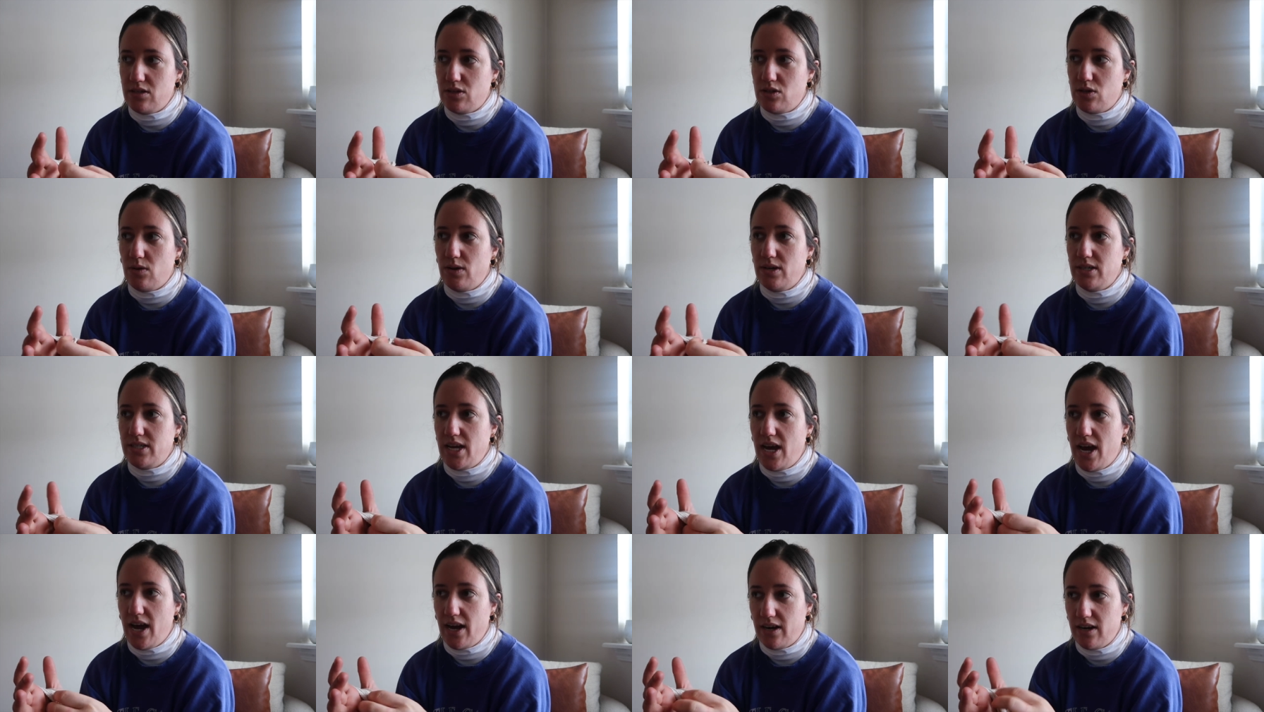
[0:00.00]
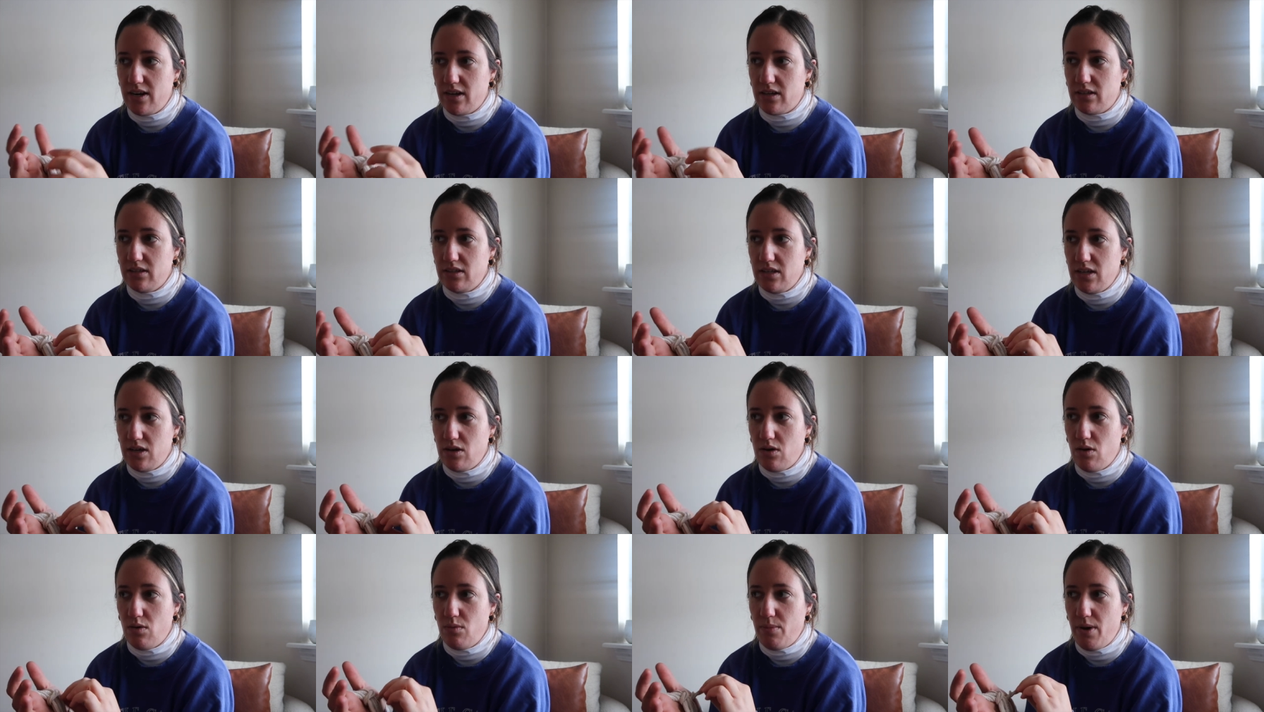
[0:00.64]
So I technically
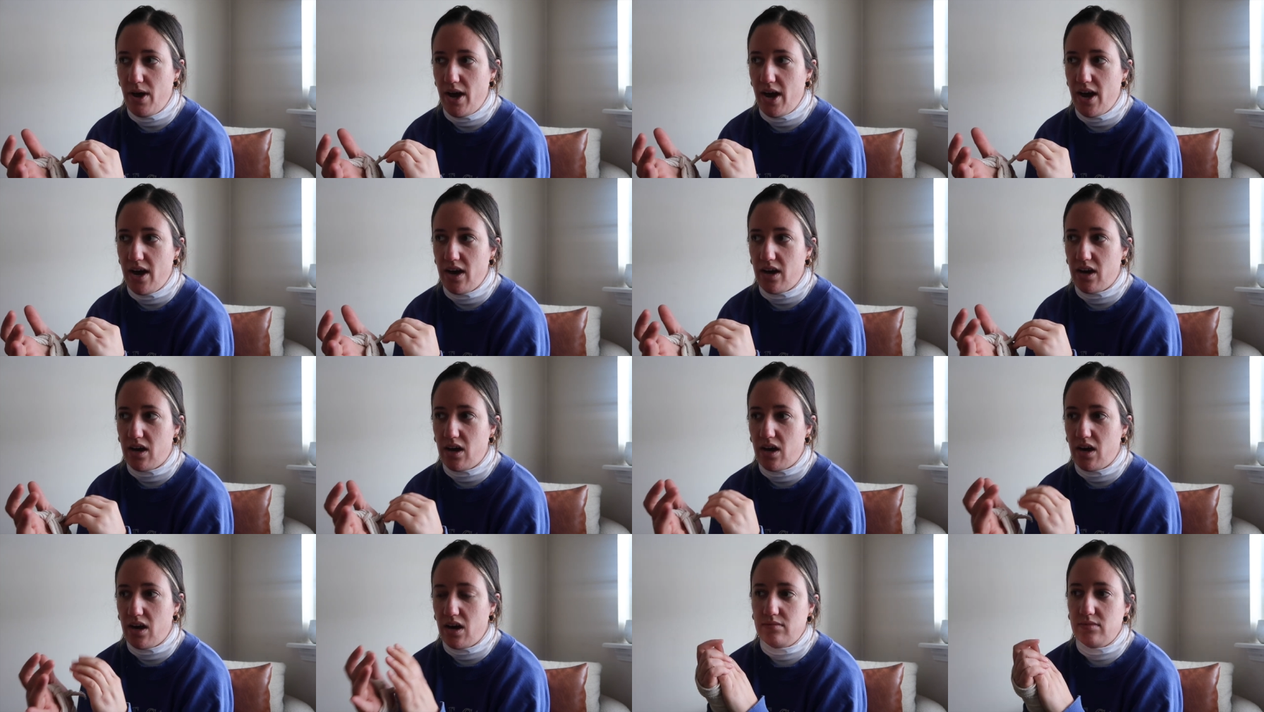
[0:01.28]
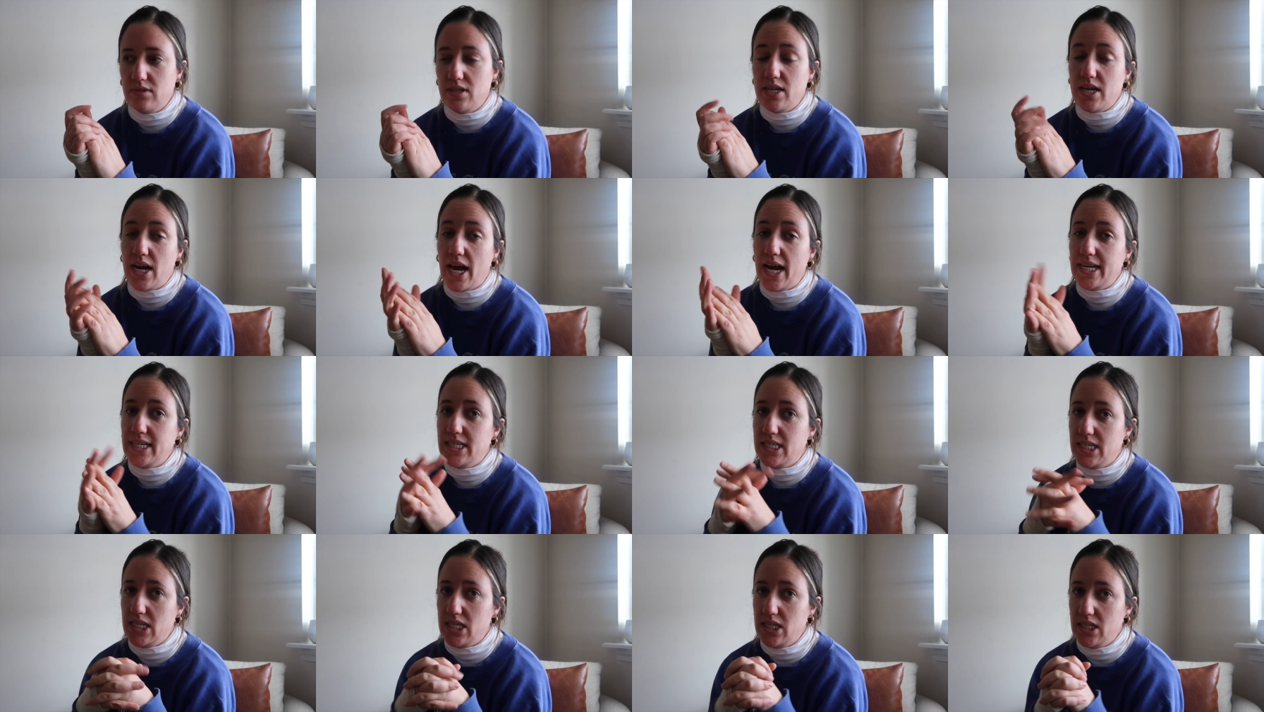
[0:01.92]
go back the
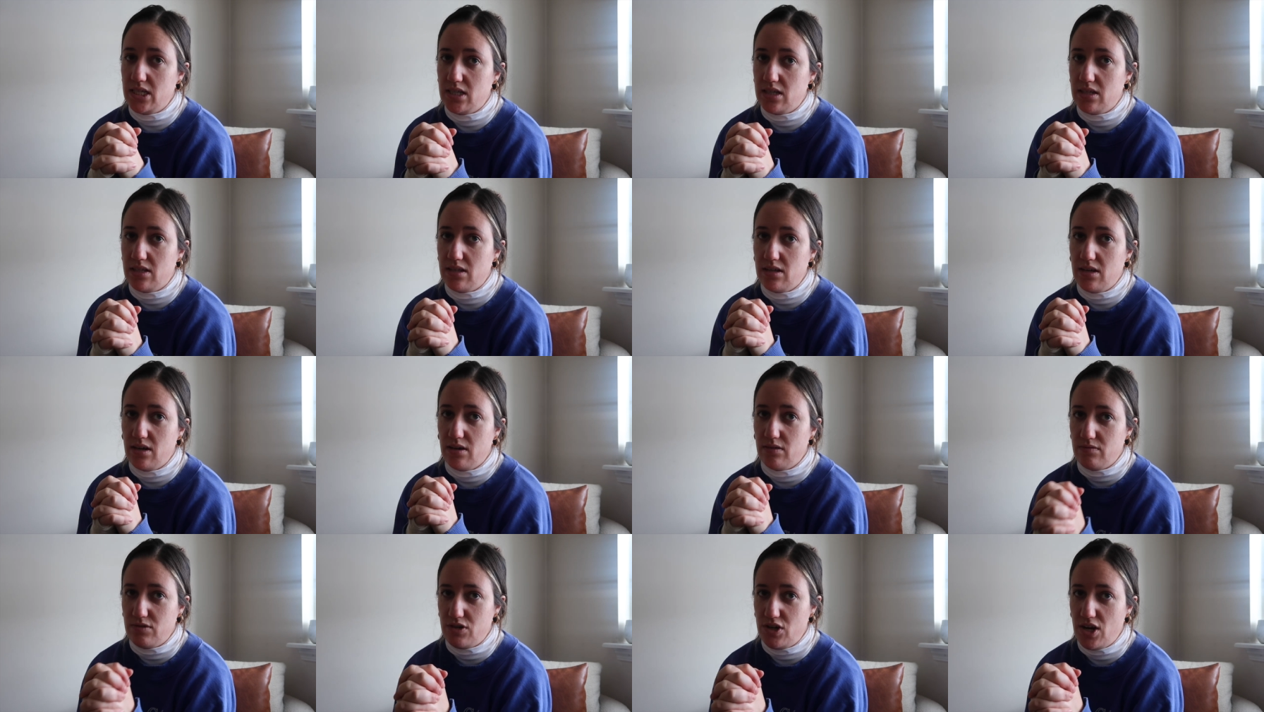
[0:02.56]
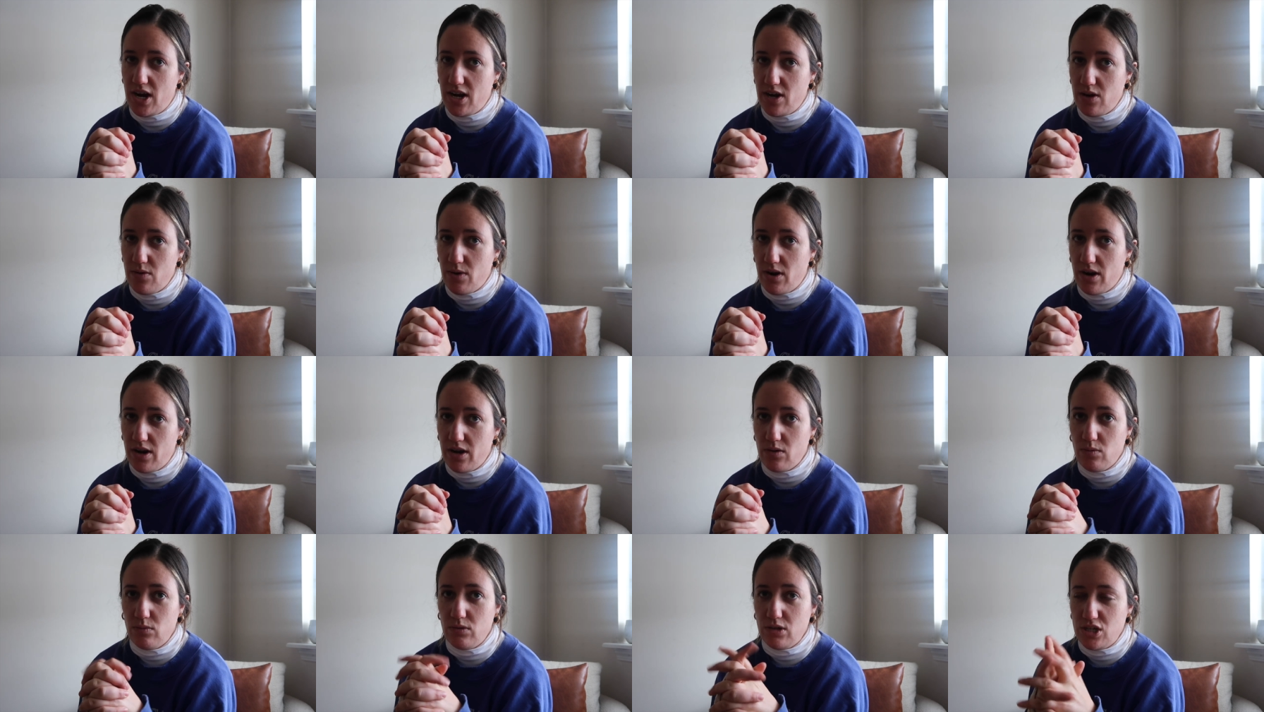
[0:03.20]
19th of
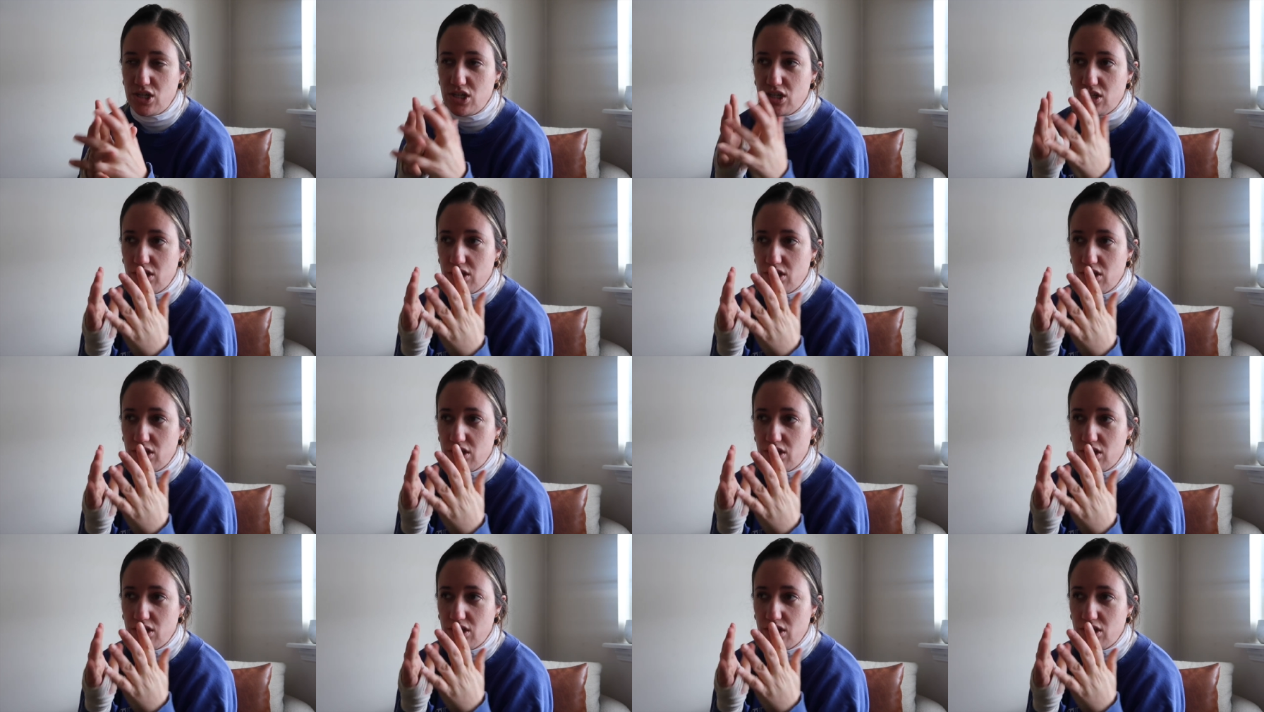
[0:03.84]
January, which